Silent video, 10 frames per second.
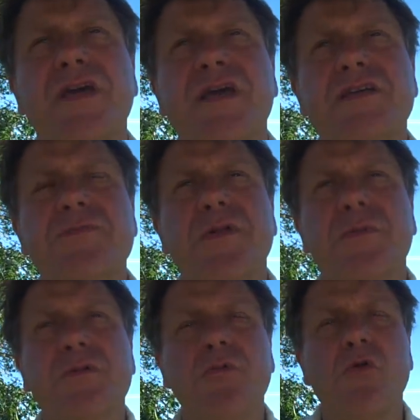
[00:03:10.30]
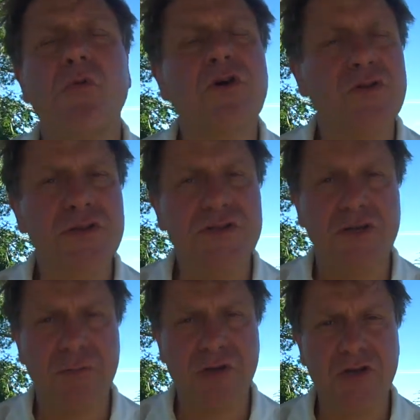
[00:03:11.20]
explained with more modern
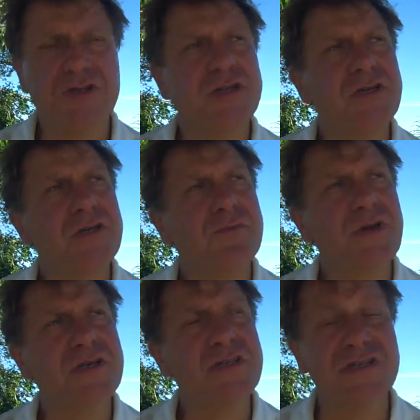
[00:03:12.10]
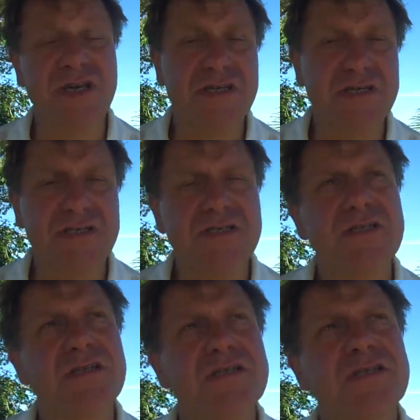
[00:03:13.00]
terminology, because the text is
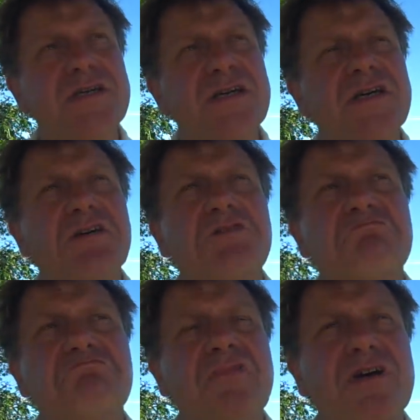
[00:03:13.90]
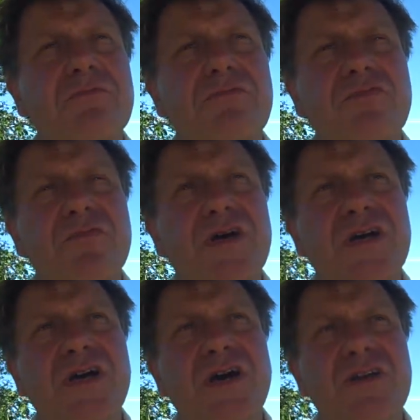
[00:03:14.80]

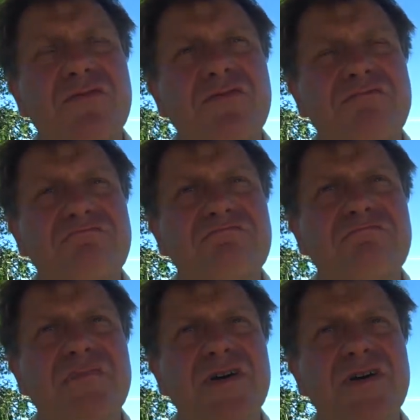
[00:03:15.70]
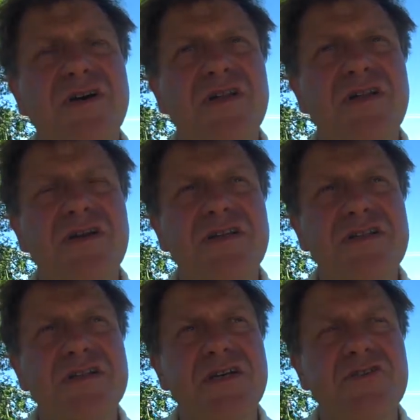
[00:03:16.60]
a kind of
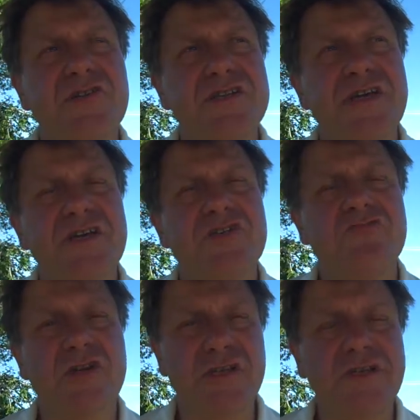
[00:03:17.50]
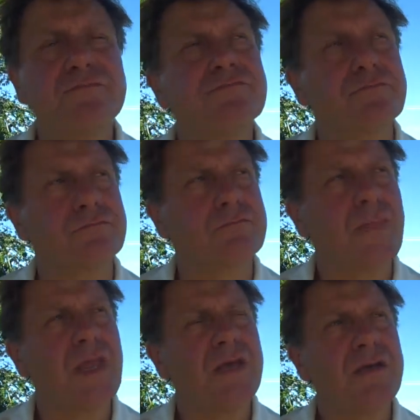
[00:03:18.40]
19th century text, really.
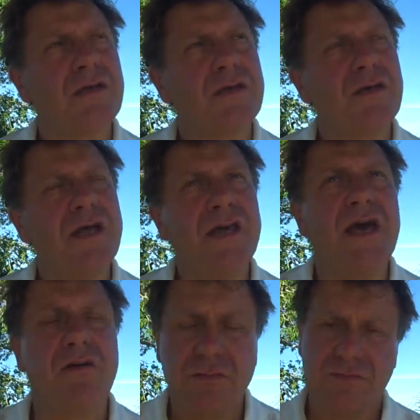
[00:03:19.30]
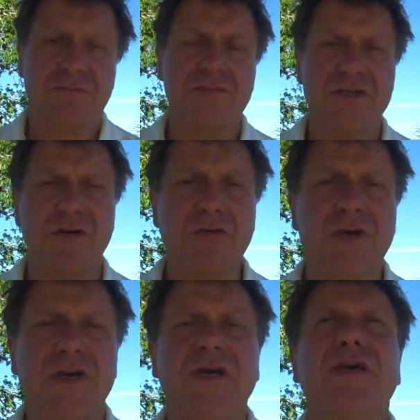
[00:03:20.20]
Anyhow, so
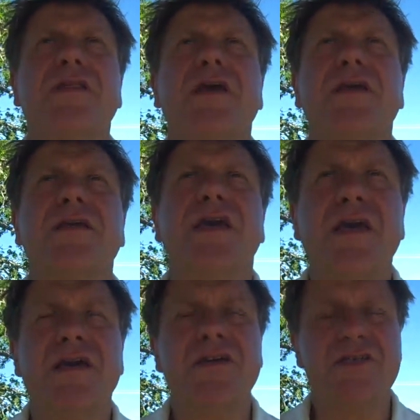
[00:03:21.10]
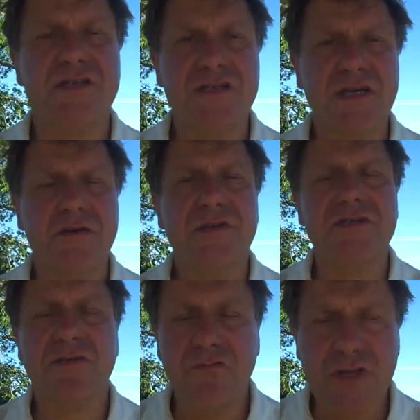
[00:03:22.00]
they hear each of these
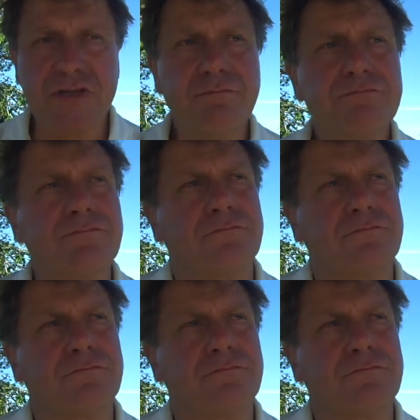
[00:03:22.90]
statements and read them,